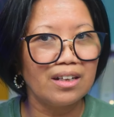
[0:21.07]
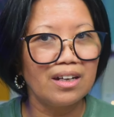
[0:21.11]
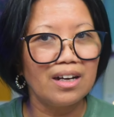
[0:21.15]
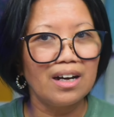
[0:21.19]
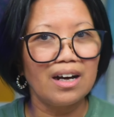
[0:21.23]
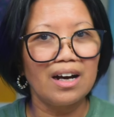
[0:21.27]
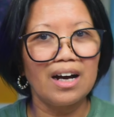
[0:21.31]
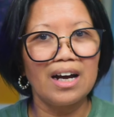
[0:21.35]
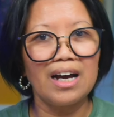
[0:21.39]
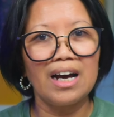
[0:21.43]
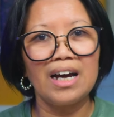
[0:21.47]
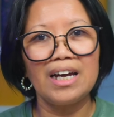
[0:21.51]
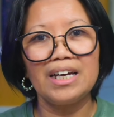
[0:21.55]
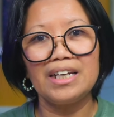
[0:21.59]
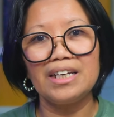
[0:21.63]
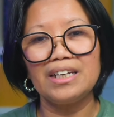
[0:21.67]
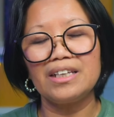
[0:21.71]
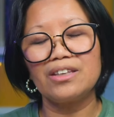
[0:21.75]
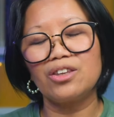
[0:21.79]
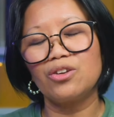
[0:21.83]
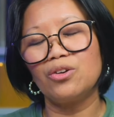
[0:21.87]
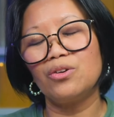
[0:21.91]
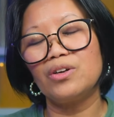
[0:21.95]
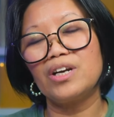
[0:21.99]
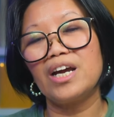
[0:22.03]
I
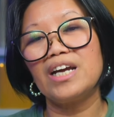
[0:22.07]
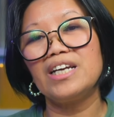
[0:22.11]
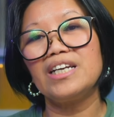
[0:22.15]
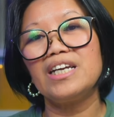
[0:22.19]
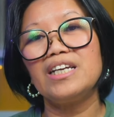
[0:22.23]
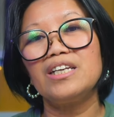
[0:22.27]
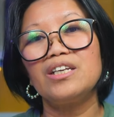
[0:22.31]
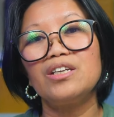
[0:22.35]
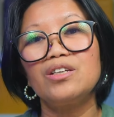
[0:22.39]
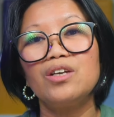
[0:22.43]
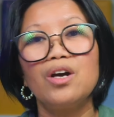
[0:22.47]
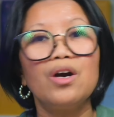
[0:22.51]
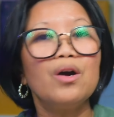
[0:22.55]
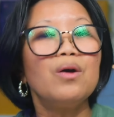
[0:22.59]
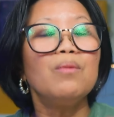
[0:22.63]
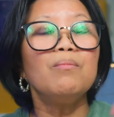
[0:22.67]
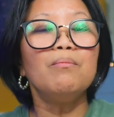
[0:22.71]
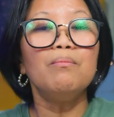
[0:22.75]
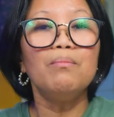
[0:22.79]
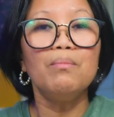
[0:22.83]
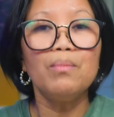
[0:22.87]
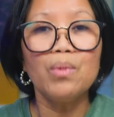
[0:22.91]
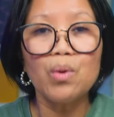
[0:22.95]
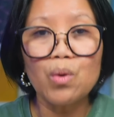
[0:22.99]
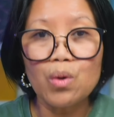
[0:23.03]
thought I needed
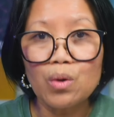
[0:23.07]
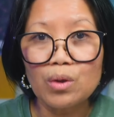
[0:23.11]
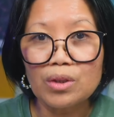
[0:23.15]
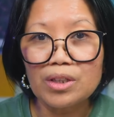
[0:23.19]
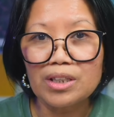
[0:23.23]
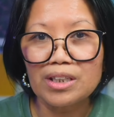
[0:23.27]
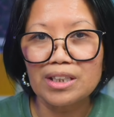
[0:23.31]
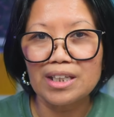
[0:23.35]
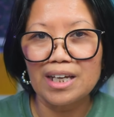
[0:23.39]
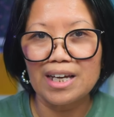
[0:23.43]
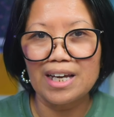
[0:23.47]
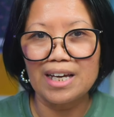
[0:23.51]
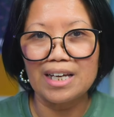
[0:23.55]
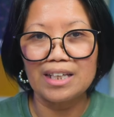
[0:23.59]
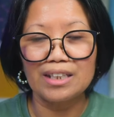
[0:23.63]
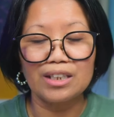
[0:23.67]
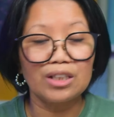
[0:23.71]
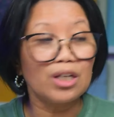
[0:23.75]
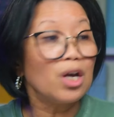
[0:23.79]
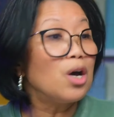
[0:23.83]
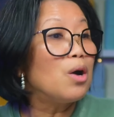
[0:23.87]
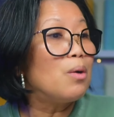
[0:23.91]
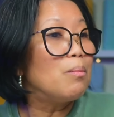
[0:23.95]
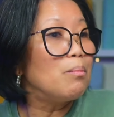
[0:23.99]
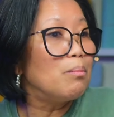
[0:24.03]
more scenes,
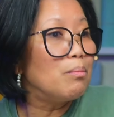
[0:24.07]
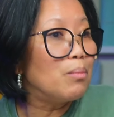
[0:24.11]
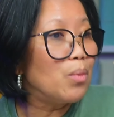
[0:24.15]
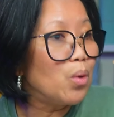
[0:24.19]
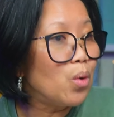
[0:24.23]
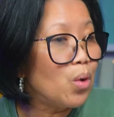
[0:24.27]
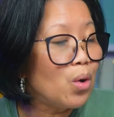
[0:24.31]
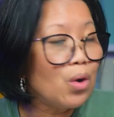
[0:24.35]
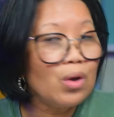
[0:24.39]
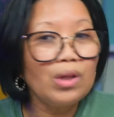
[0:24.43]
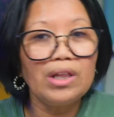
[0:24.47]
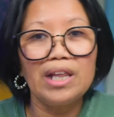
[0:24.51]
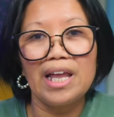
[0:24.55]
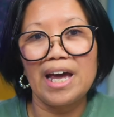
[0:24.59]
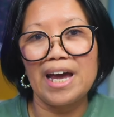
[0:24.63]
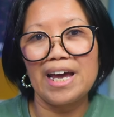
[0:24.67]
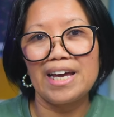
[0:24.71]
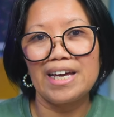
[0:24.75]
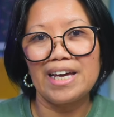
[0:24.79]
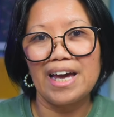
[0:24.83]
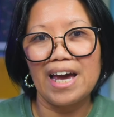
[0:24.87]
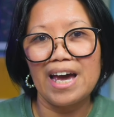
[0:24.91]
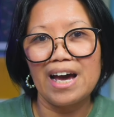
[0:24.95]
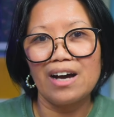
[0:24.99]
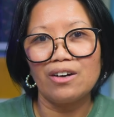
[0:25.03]
more
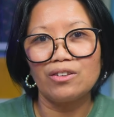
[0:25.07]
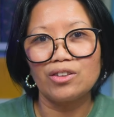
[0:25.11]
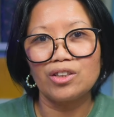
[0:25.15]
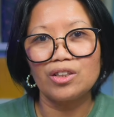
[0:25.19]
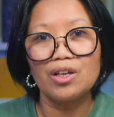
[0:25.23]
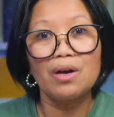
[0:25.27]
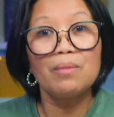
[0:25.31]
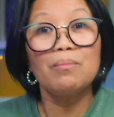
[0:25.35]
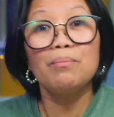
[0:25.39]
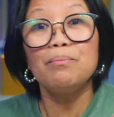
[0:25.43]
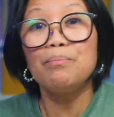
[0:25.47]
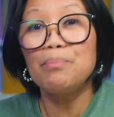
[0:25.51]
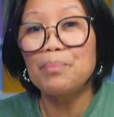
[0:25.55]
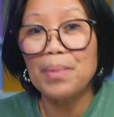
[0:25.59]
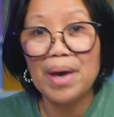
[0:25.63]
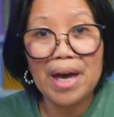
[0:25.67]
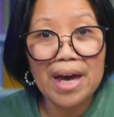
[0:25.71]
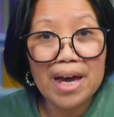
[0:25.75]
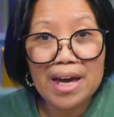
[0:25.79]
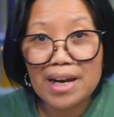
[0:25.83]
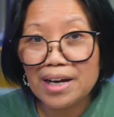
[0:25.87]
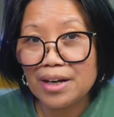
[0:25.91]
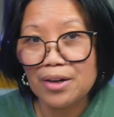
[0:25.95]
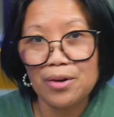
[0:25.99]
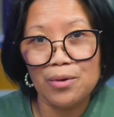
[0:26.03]
layouts,
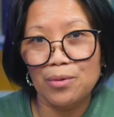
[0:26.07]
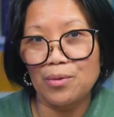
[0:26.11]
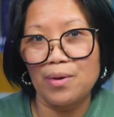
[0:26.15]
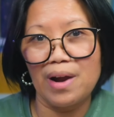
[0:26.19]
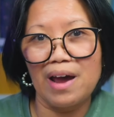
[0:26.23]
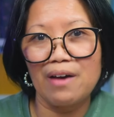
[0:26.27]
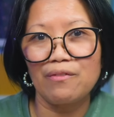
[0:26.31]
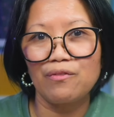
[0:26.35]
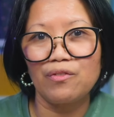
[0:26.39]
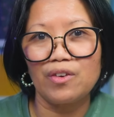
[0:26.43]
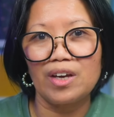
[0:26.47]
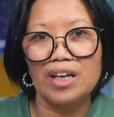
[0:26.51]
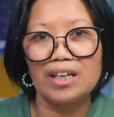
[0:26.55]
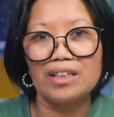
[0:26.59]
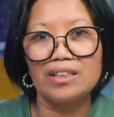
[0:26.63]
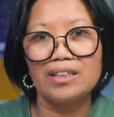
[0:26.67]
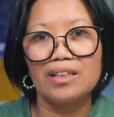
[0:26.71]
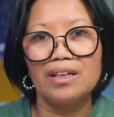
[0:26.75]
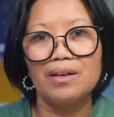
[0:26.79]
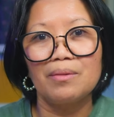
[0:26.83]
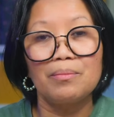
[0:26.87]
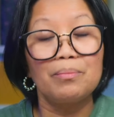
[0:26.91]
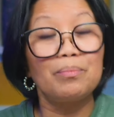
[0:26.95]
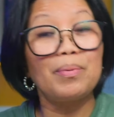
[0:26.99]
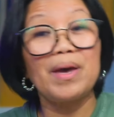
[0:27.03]
better graphics,
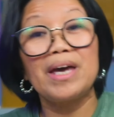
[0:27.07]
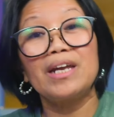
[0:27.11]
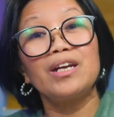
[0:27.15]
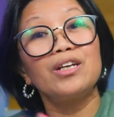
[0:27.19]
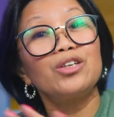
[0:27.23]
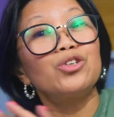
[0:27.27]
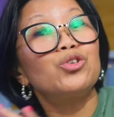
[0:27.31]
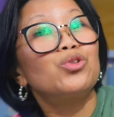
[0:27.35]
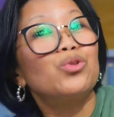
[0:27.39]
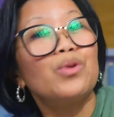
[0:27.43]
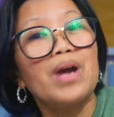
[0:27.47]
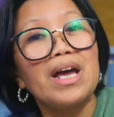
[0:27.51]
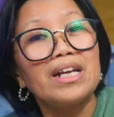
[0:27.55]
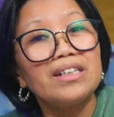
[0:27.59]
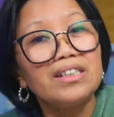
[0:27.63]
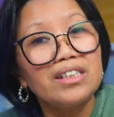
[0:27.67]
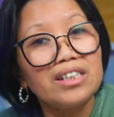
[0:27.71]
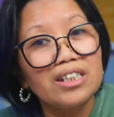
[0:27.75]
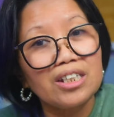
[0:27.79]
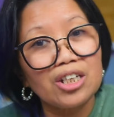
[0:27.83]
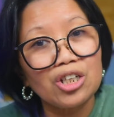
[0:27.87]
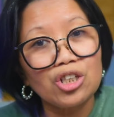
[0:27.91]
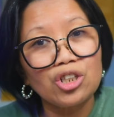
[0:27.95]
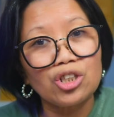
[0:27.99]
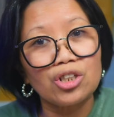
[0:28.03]
better
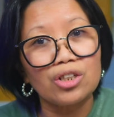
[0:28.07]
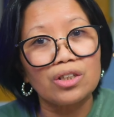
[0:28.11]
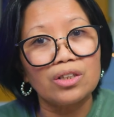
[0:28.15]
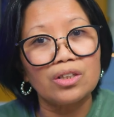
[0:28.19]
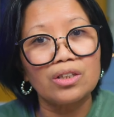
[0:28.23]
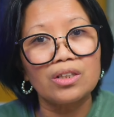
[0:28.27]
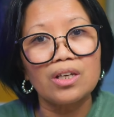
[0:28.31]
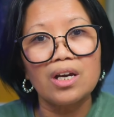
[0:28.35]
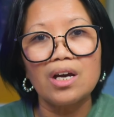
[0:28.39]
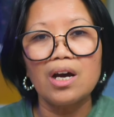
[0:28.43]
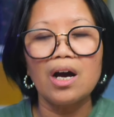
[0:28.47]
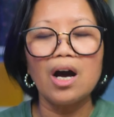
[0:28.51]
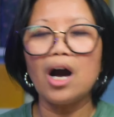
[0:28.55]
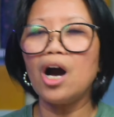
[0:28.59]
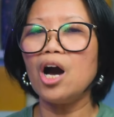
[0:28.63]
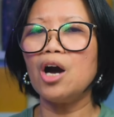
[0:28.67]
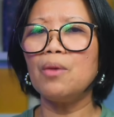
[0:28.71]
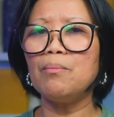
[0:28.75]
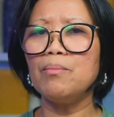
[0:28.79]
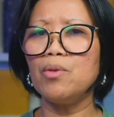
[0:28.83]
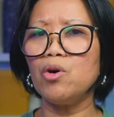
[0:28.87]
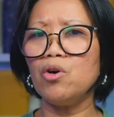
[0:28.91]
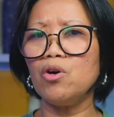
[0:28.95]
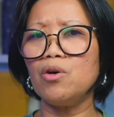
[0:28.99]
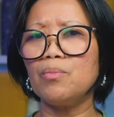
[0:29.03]
transitions, a
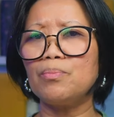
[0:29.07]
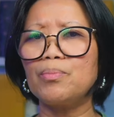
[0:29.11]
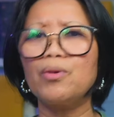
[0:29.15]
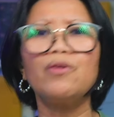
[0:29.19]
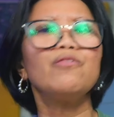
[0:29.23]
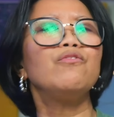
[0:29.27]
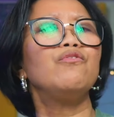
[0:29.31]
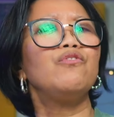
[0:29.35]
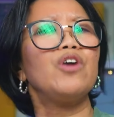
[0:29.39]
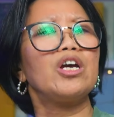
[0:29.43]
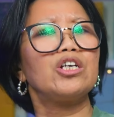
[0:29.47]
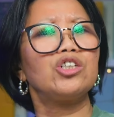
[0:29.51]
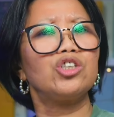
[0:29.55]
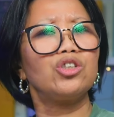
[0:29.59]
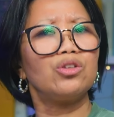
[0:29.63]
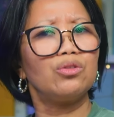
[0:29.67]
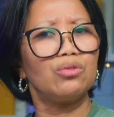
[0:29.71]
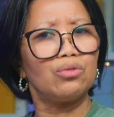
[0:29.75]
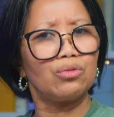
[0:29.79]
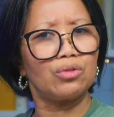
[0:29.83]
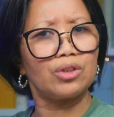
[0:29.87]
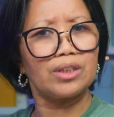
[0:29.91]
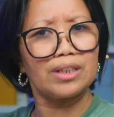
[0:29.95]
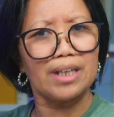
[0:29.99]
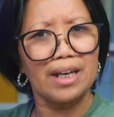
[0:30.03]
more professional
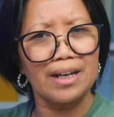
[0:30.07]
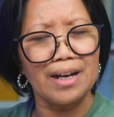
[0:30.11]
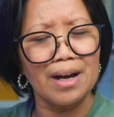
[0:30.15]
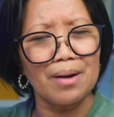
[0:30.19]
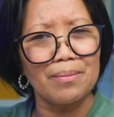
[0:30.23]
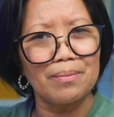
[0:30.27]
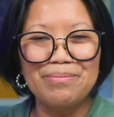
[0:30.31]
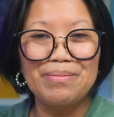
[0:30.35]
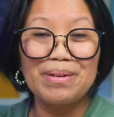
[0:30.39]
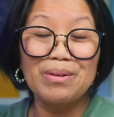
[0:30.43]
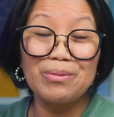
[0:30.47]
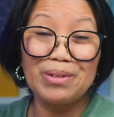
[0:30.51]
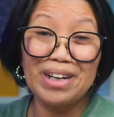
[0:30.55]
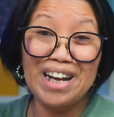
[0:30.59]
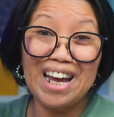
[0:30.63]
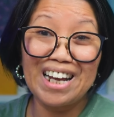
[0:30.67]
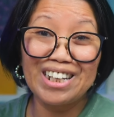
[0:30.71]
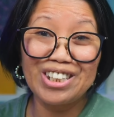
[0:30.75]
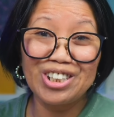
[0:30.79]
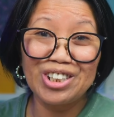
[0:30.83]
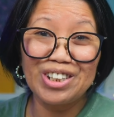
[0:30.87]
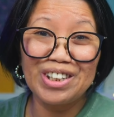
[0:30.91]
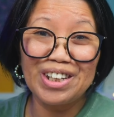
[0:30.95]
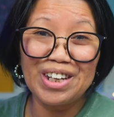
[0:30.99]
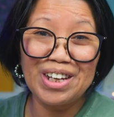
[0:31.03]
setup. But what
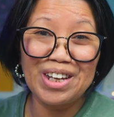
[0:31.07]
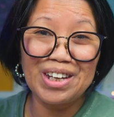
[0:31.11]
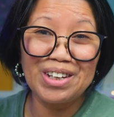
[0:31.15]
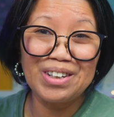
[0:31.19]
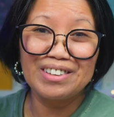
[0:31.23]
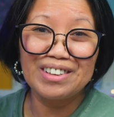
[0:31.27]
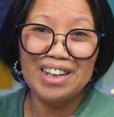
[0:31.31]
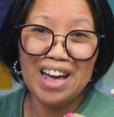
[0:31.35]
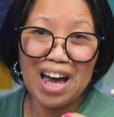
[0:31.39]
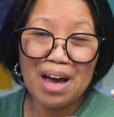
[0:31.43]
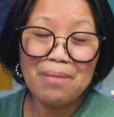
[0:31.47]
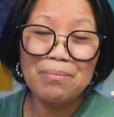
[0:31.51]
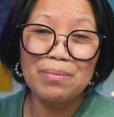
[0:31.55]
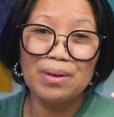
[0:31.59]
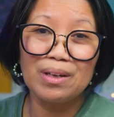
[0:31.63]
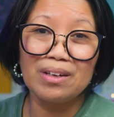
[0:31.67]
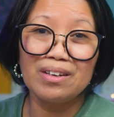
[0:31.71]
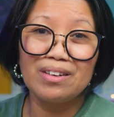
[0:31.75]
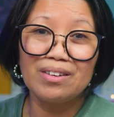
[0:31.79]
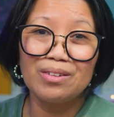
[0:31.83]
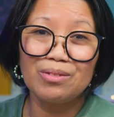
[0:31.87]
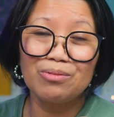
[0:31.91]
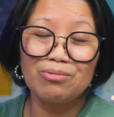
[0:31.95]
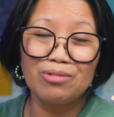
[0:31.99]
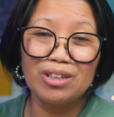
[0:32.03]
actually happened
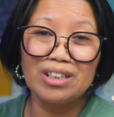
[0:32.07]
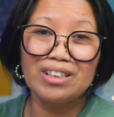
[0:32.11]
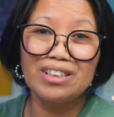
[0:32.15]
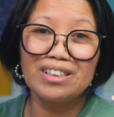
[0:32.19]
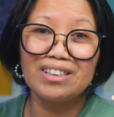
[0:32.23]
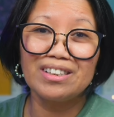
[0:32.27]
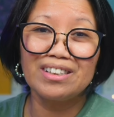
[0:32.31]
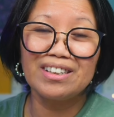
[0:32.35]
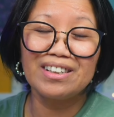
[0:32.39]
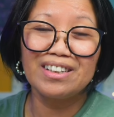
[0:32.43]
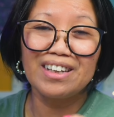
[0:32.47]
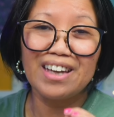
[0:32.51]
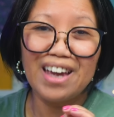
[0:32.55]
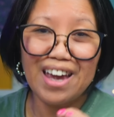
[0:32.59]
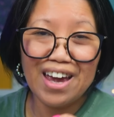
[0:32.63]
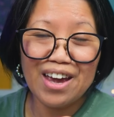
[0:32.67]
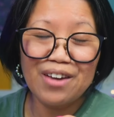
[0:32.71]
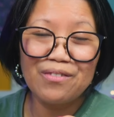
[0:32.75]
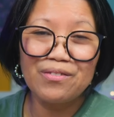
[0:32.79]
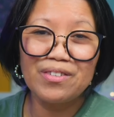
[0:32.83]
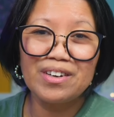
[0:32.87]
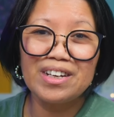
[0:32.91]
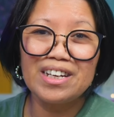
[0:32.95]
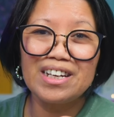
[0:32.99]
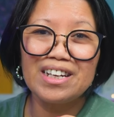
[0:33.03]
was
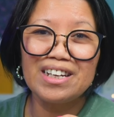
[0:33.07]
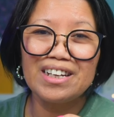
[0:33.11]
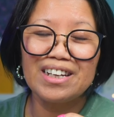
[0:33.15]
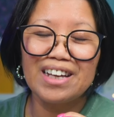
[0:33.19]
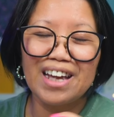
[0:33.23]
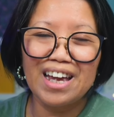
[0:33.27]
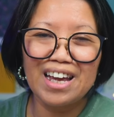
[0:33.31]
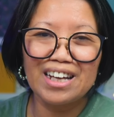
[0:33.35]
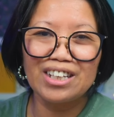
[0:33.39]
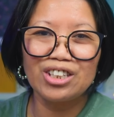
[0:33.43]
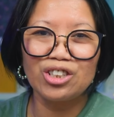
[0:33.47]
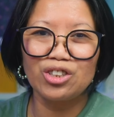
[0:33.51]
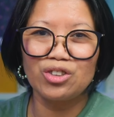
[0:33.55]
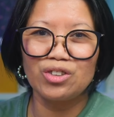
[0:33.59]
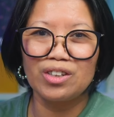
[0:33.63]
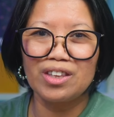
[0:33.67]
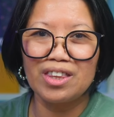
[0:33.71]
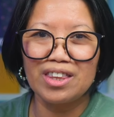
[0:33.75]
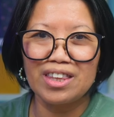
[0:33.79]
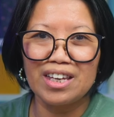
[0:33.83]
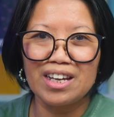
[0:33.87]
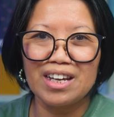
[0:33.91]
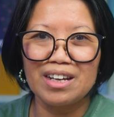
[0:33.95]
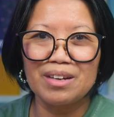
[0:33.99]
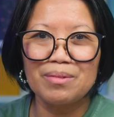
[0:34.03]
every extra
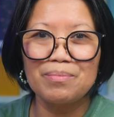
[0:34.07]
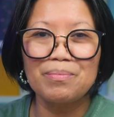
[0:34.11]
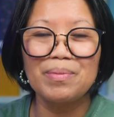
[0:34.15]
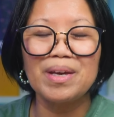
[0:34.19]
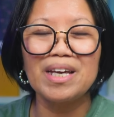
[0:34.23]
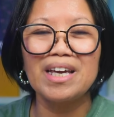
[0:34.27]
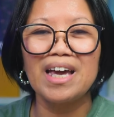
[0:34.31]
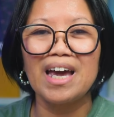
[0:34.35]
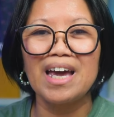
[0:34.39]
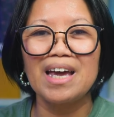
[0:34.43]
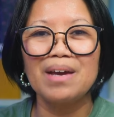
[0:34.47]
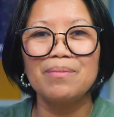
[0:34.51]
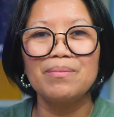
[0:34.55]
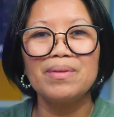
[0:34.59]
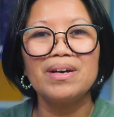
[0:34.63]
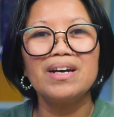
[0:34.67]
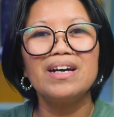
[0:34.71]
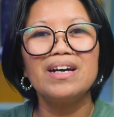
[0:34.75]
thing became